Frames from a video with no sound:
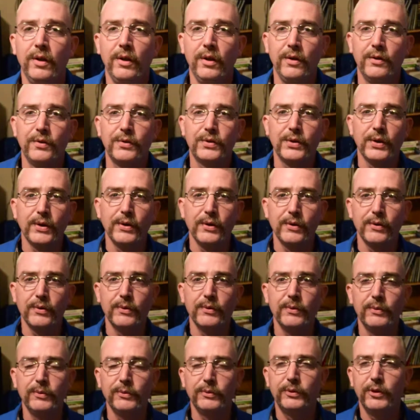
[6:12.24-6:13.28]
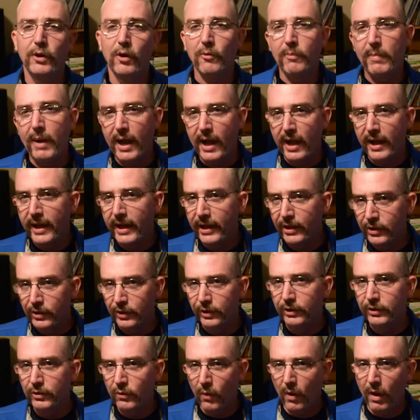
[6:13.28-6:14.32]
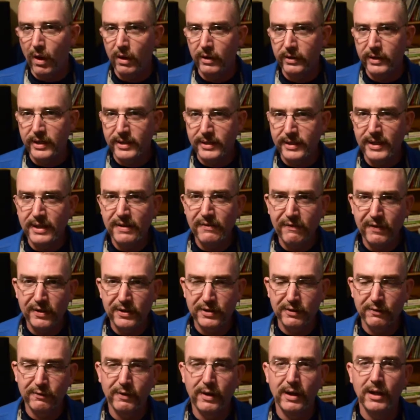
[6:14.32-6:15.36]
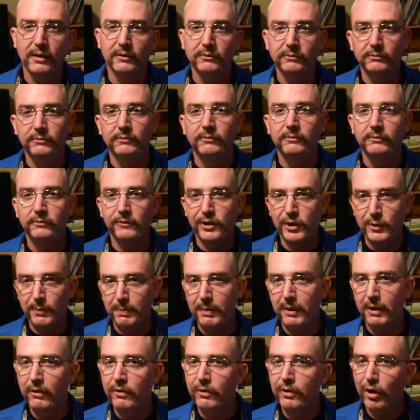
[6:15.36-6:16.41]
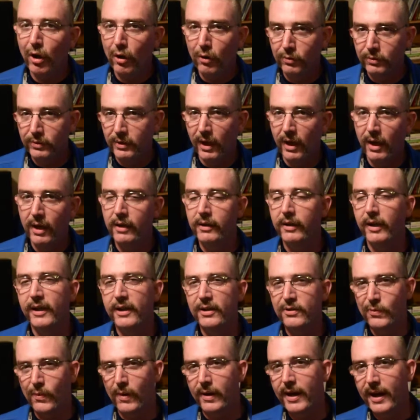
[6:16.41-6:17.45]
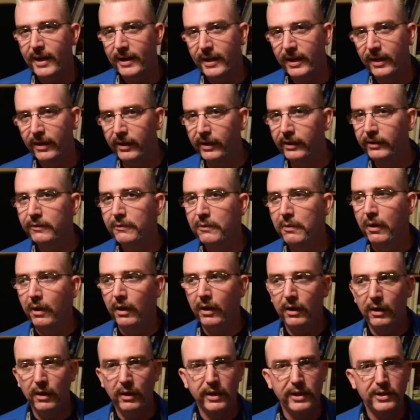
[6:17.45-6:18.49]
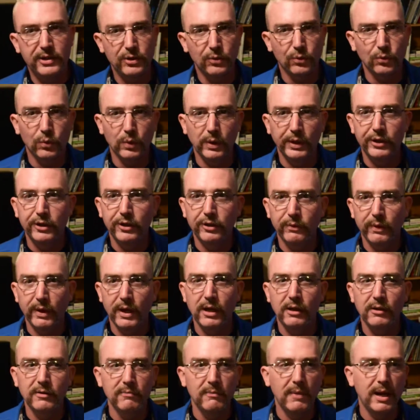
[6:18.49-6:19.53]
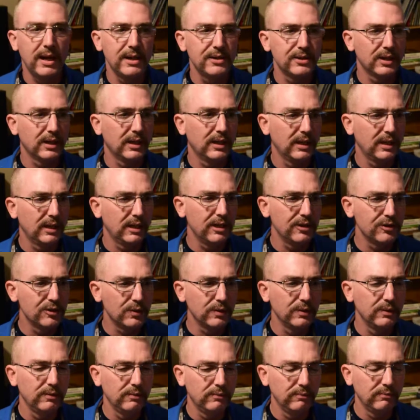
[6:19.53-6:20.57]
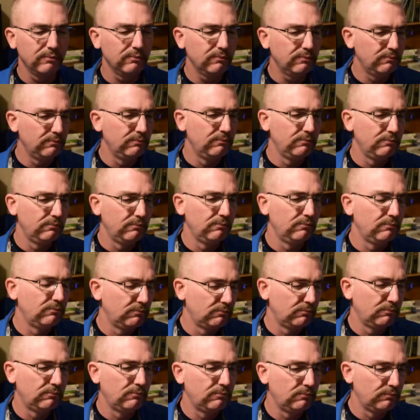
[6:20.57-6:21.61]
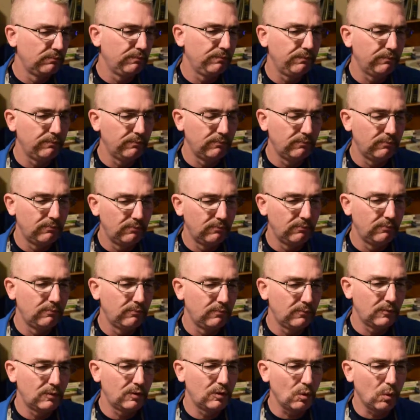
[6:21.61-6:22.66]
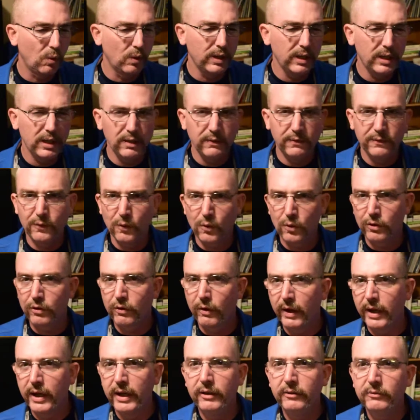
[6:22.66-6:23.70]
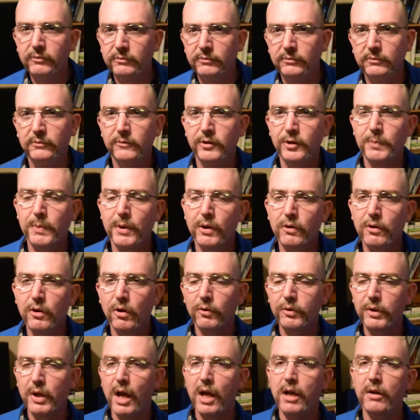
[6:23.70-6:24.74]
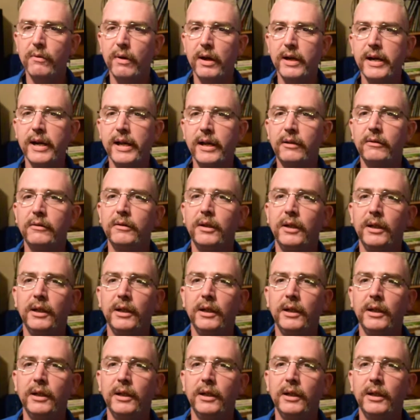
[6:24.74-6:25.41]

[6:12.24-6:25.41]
So go buy a good quality defensive round. Spear Gold Dot is what I carry. It's a really good round. Mine's a 124 grain Spear Gold Dot right now.